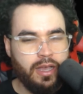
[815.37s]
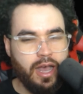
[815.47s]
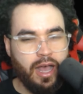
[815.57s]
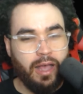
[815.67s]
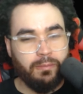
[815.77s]

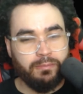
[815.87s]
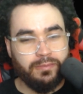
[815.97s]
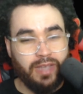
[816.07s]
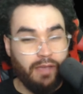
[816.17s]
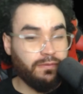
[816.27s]
Um,
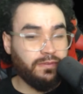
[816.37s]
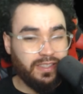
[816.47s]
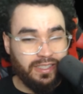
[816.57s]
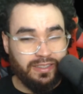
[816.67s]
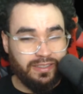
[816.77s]
I've
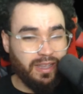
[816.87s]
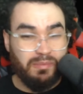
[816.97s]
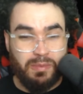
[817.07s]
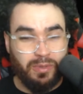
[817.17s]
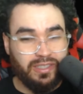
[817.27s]
seen some
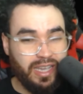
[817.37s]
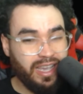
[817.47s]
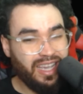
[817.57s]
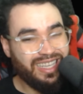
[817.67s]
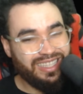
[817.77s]
people
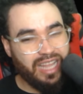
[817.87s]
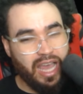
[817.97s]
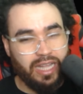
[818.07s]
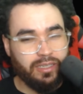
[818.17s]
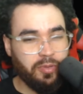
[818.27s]
say
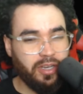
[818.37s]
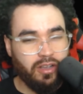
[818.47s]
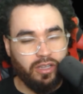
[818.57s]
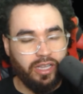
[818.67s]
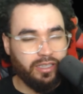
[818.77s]
that depending
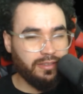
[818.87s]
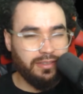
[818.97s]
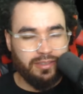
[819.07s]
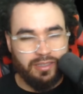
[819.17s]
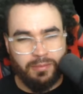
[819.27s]
on like the
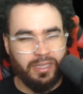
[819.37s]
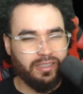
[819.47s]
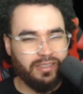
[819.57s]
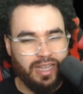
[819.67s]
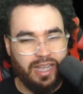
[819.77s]
system and
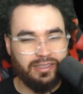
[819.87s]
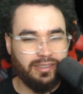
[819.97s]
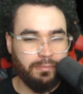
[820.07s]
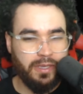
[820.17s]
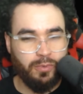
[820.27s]
this and that,
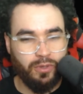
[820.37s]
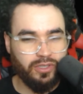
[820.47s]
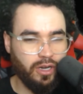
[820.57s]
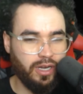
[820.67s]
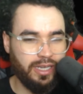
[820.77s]
some people's
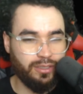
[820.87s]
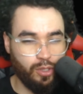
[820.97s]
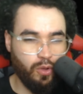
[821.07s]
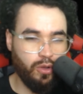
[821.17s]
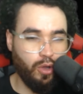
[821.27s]
are is
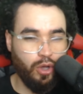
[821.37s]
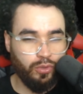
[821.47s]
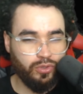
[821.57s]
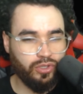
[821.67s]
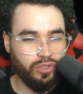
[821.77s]

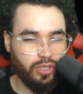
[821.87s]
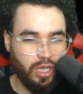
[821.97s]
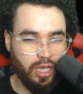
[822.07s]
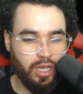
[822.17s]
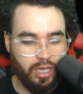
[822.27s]
localhost,
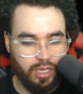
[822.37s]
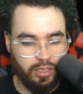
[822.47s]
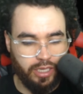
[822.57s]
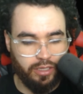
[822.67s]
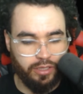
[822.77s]
uh,
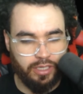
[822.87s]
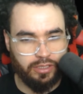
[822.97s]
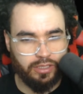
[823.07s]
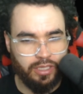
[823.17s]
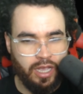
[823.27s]
like
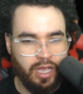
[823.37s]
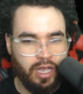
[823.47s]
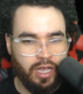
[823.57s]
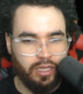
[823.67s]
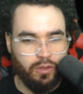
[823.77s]
this
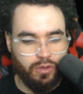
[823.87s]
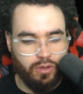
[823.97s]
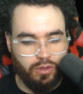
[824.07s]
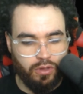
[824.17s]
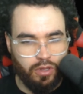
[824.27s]

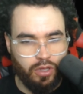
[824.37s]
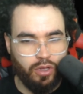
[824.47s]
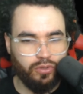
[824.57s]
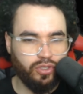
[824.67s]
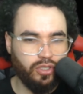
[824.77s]
local
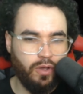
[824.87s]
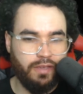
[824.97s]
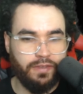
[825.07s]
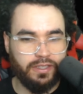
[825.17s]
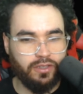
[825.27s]
host. So
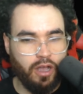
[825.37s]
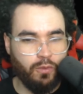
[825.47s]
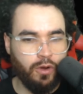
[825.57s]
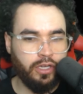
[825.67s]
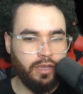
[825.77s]
if it's not
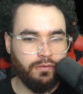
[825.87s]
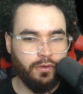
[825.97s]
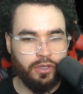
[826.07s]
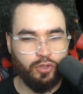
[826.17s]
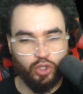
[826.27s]
working
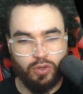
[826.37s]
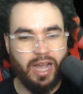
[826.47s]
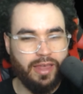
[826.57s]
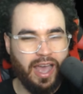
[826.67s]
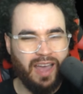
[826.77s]
for you,
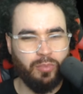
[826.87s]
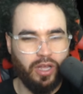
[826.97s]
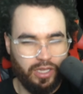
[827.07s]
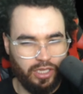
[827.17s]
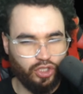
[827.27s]
try that,
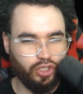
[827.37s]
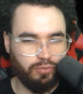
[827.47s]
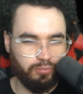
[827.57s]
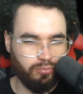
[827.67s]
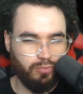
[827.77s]
but it
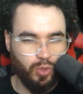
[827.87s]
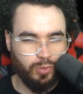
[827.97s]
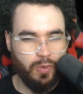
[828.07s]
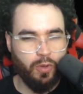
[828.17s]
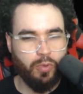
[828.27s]
most
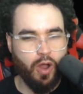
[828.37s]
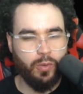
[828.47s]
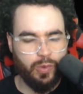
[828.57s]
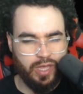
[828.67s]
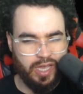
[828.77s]
people will
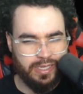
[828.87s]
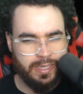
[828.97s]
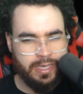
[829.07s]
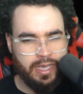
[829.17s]
probably be this.